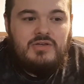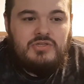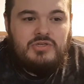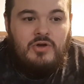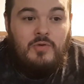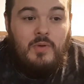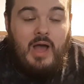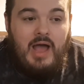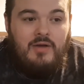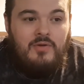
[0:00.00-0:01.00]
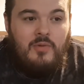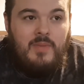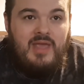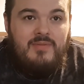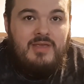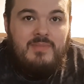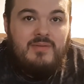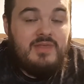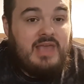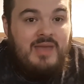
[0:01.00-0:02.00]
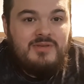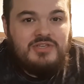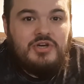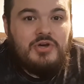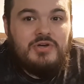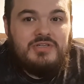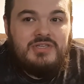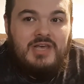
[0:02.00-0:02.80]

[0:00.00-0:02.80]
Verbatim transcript: So I don't know. Maybe maybe the game is cursed.